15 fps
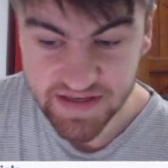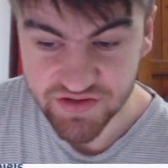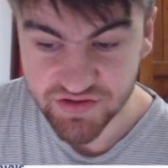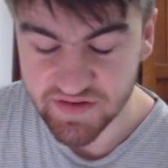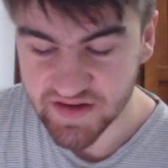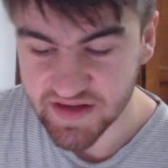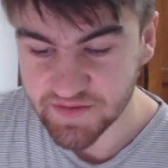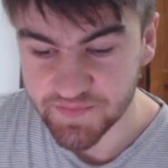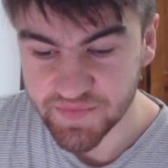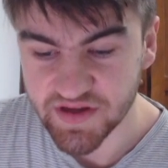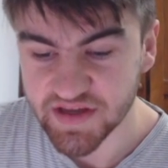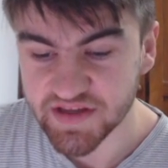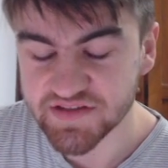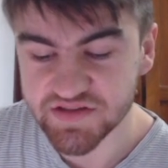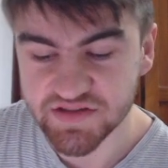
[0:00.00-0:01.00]
trade up, but
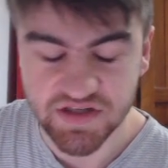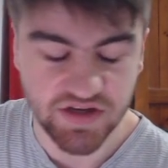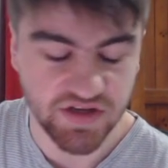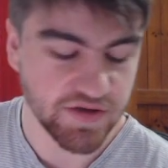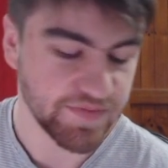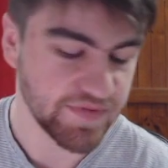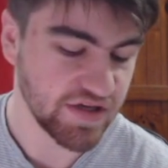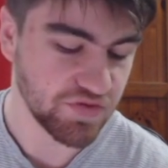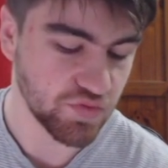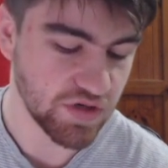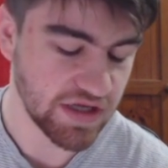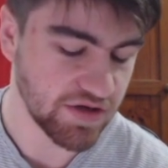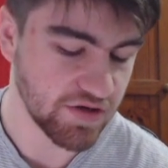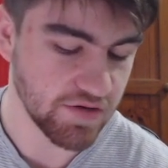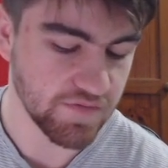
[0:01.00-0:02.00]
it's gonna be
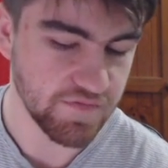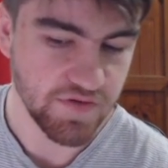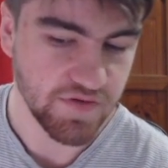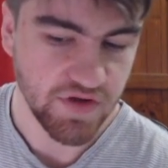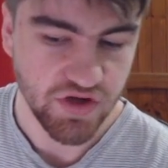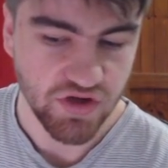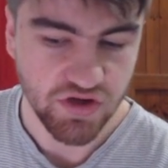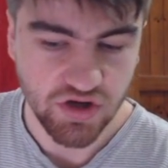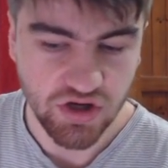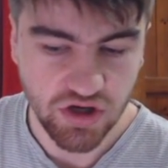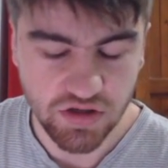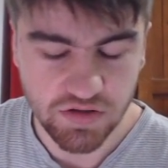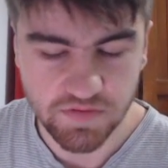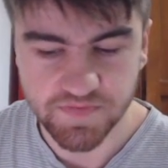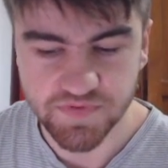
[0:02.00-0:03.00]
one of
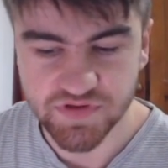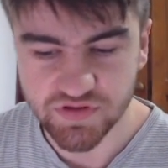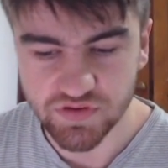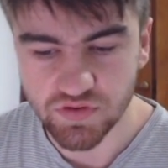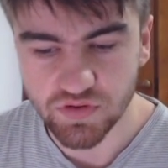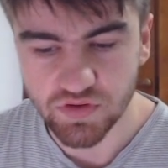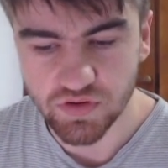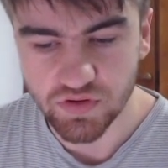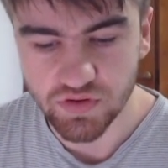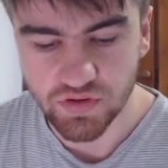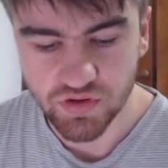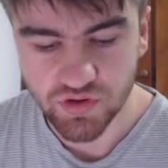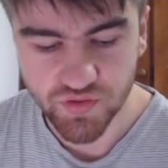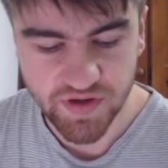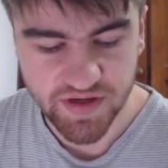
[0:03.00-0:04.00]
Hobbs
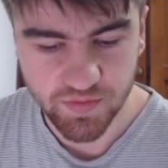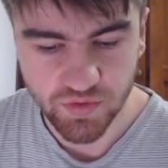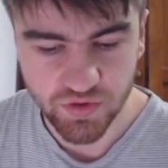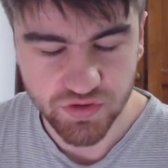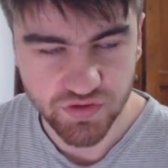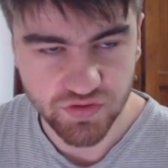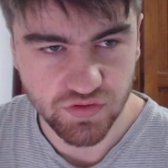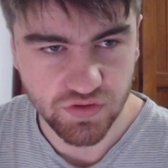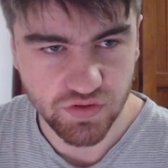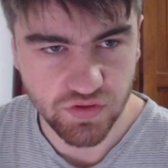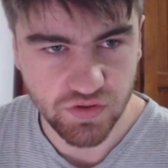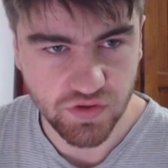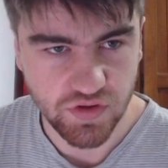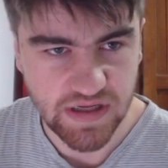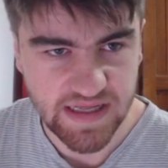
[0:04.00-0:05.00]
or Greenwood
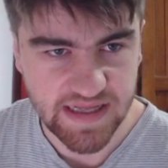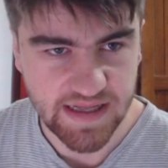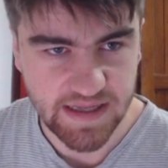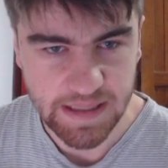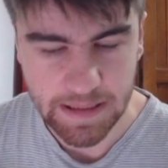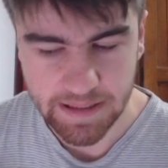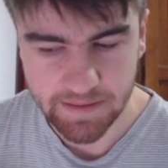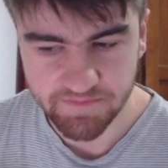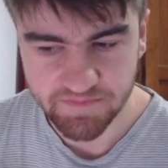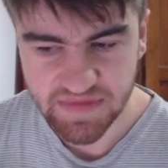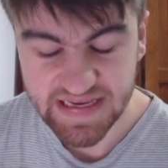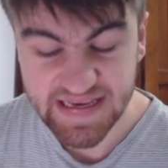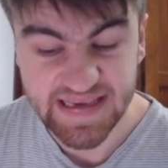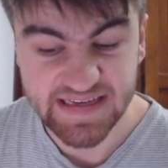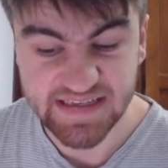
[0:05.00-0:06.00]
or
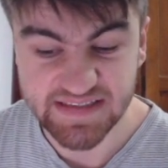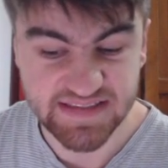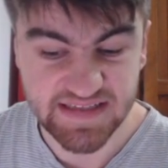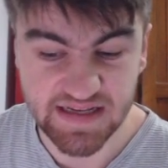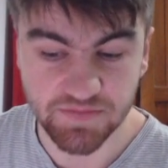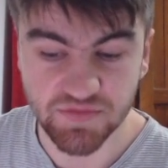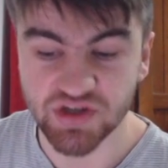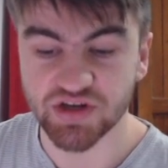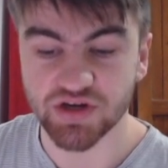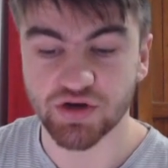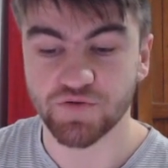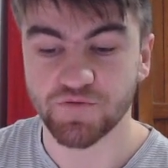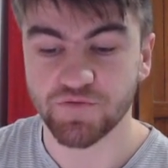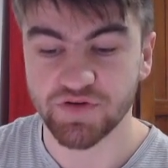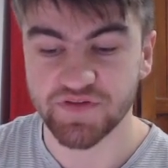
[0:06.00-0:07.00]
Keays that I'm gonna go
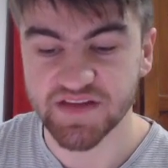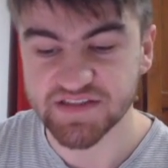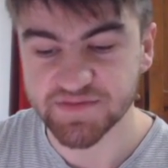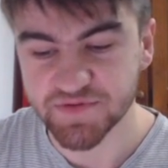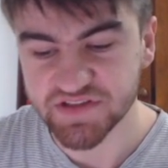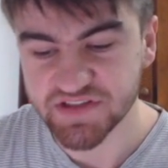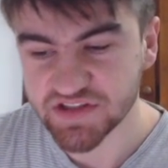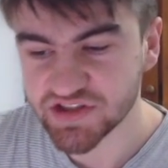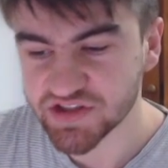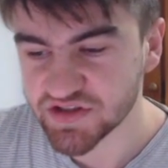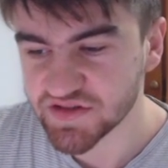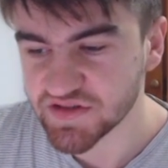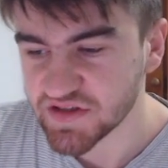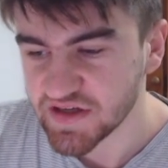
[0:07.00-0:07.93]
for in this position.